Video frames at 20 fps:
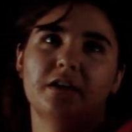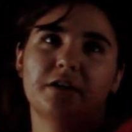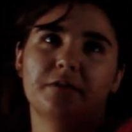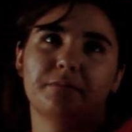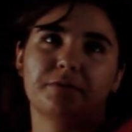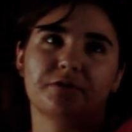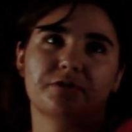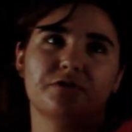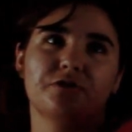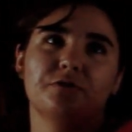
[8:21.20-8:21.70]

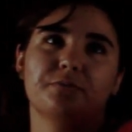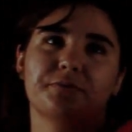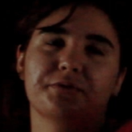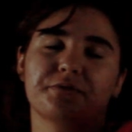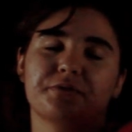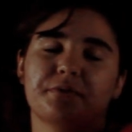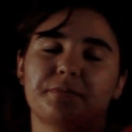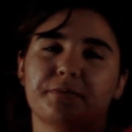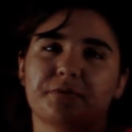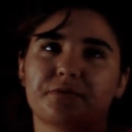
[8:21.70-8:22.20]
plus 2 plus
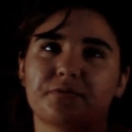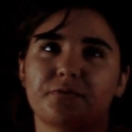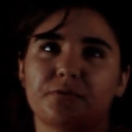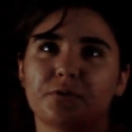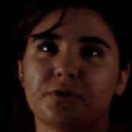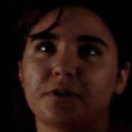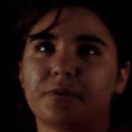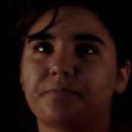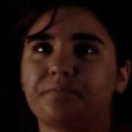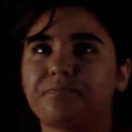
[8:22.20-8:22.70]
3 plus
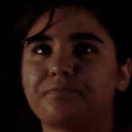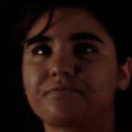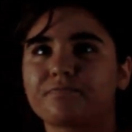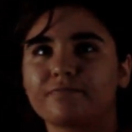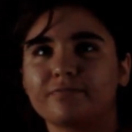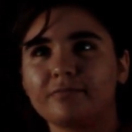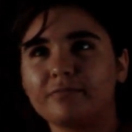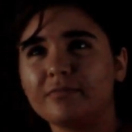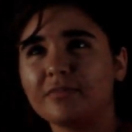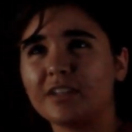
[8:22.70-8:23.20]
4
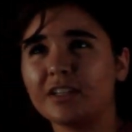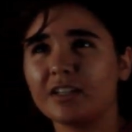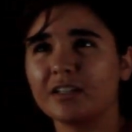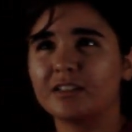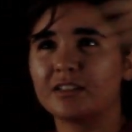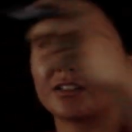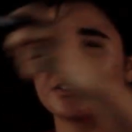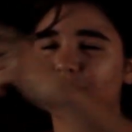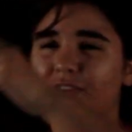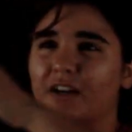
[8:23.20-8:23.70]

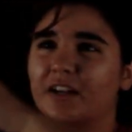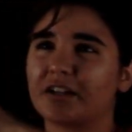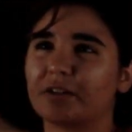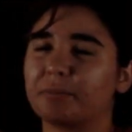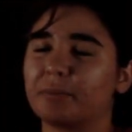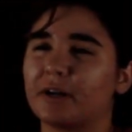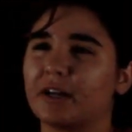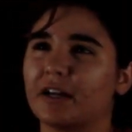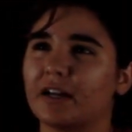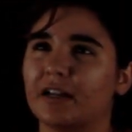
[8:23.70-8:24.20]
divided
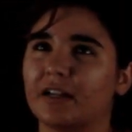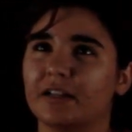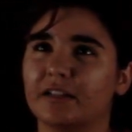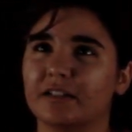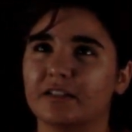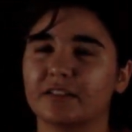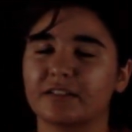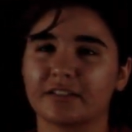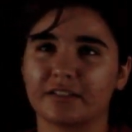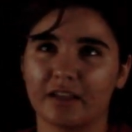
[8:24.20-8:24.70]
by
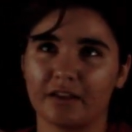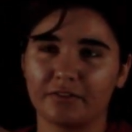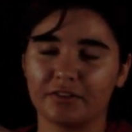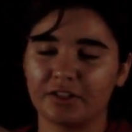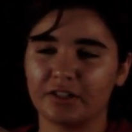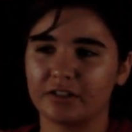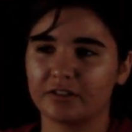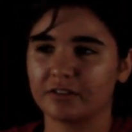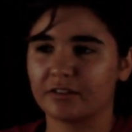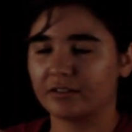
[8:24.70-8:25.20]

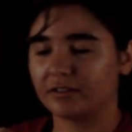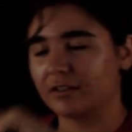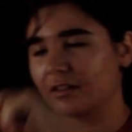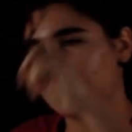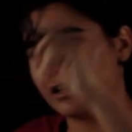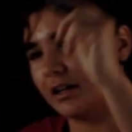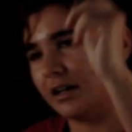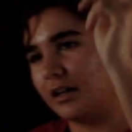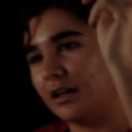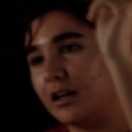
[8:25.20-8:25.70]
7,
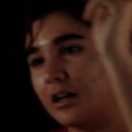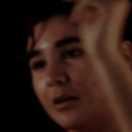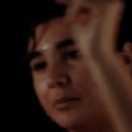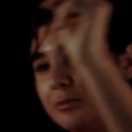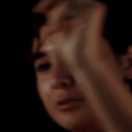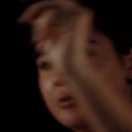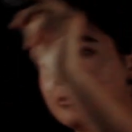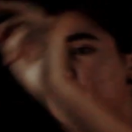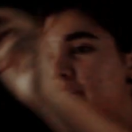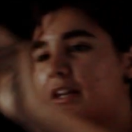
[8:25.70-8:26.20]

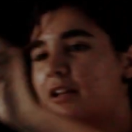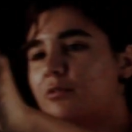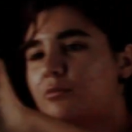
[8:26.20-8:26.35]
you would get